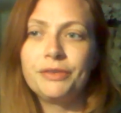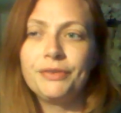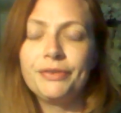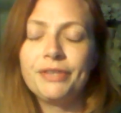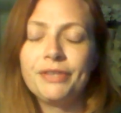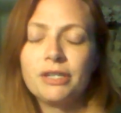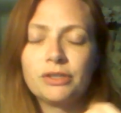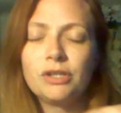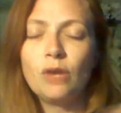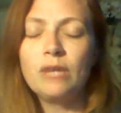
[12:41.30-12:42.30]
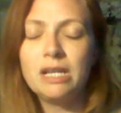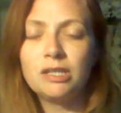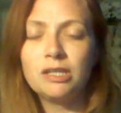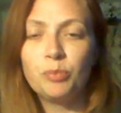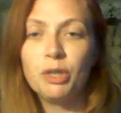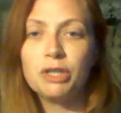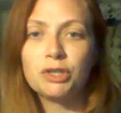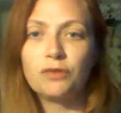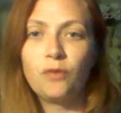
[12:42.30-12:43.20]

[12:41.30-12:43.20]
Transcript: there's no need to push